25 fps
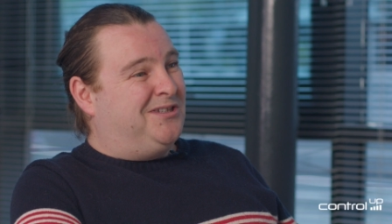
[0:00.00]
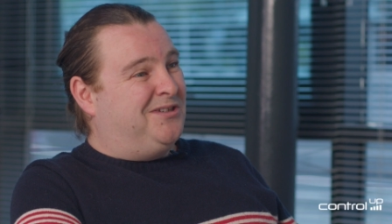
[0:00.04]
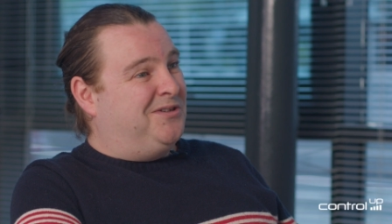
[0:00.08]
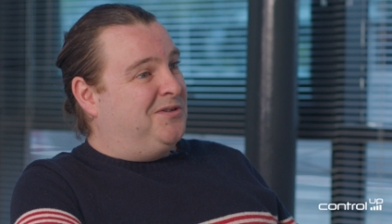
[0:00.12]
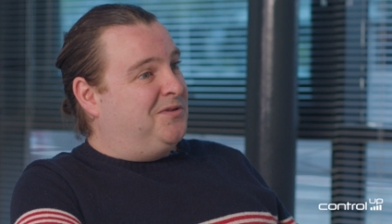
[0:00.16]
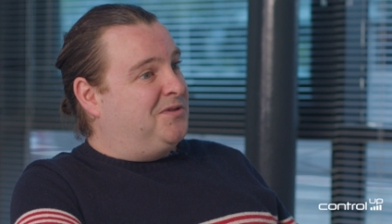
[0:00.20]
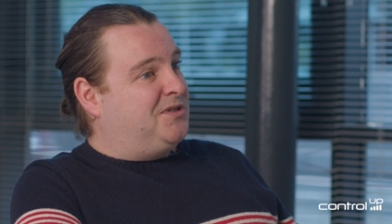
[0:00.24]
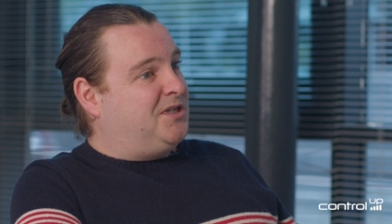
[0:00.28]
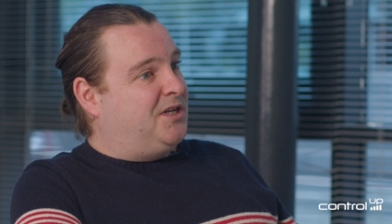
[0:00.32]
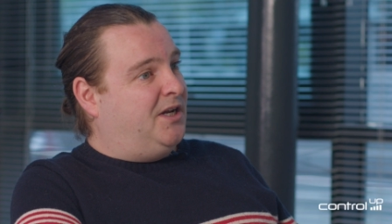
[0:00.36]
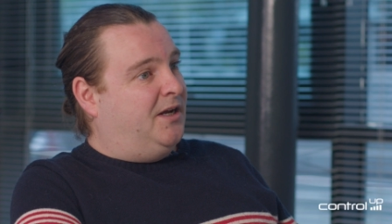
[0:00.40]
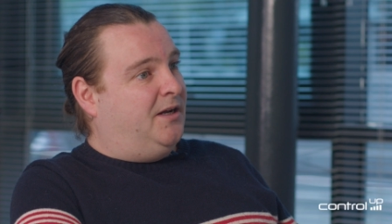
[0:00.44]

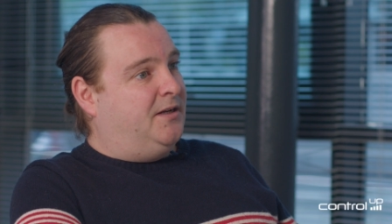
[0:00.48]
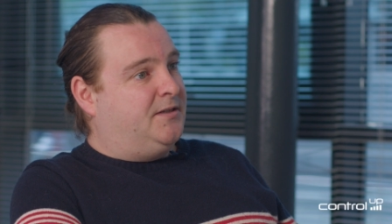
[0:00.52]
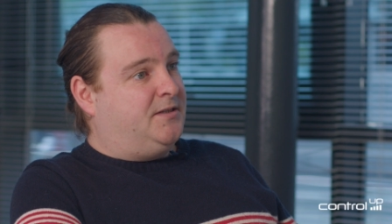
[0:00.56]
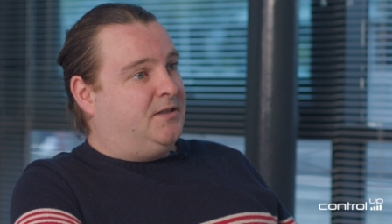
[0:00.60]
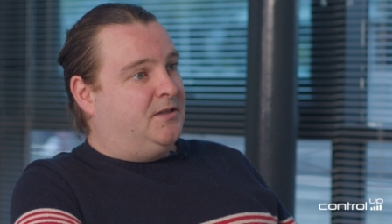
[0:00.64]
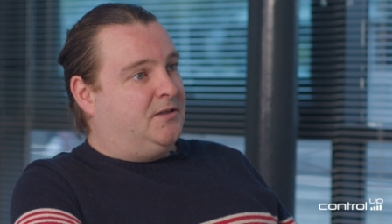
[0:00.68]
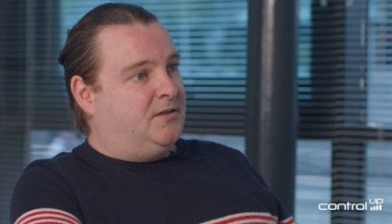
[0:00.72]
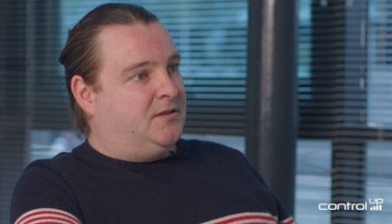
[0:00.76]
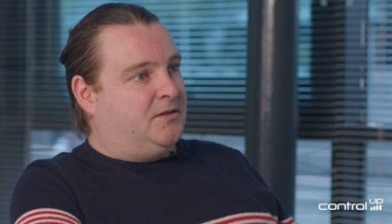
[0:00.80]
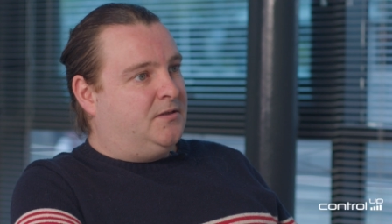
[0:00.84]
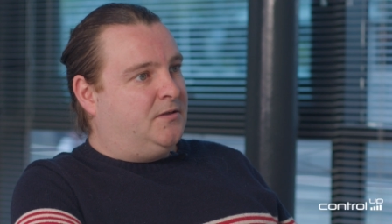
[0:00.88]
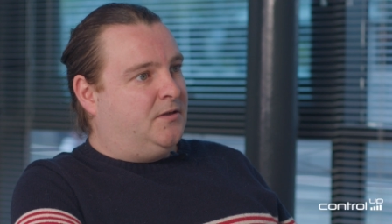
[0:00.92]
new
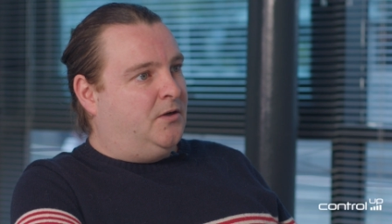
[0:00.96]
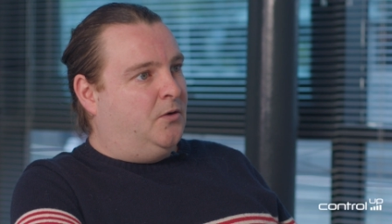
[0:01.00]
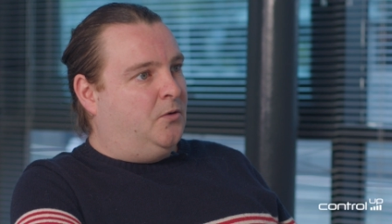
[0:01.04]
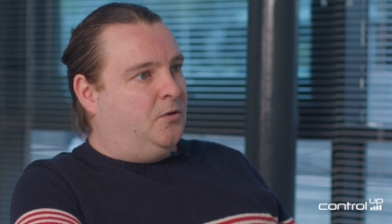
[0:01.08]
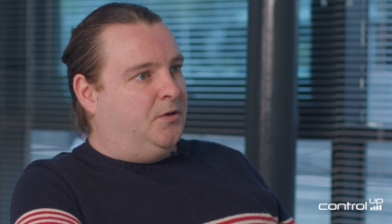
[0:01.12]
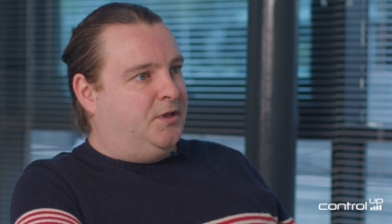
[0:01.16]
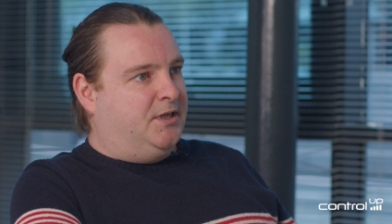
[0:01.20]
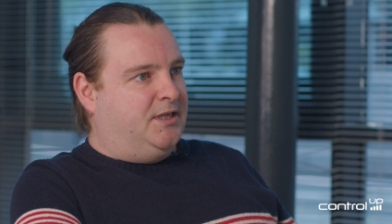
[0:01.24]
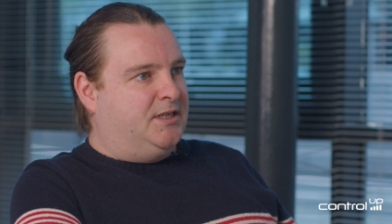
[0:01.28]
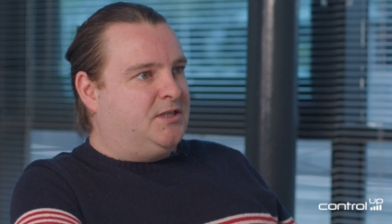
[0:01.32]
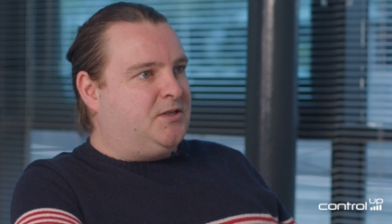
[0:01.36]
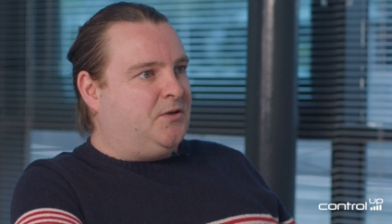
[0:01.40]
starters,
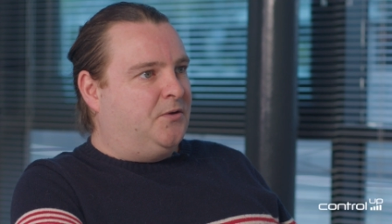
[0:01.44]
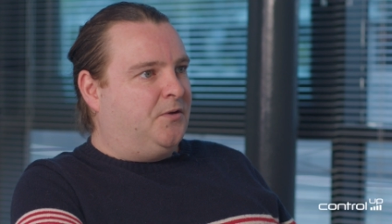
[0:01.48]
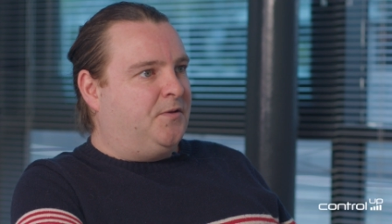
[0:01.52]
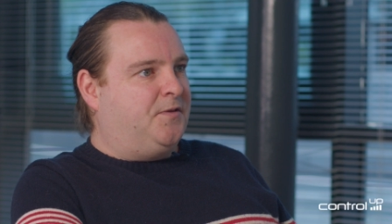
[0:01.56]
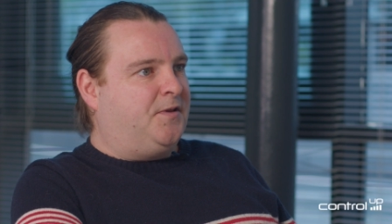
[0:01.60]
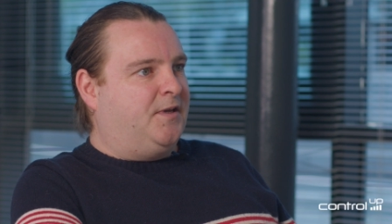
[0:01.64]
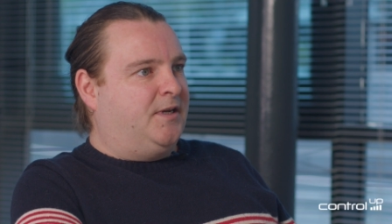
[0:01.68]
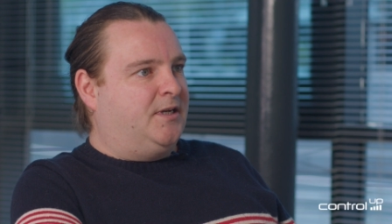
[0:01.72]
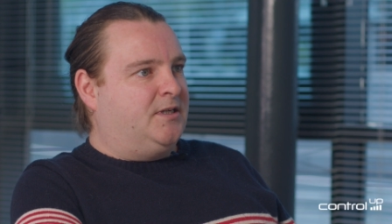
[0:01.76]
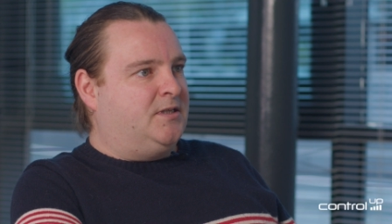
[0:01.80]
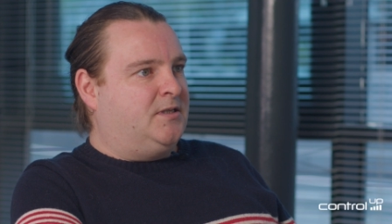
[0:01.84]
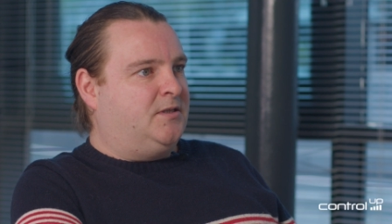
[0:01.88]
all these sort
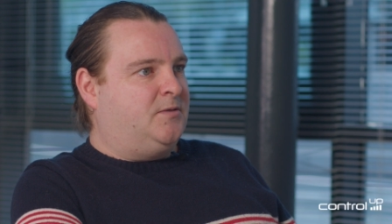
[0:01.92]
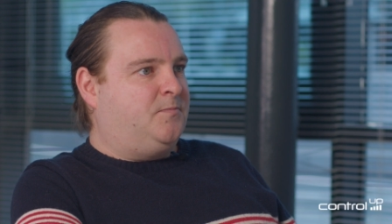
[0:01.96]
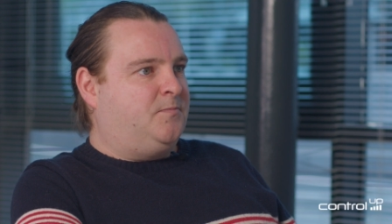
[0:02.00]
of things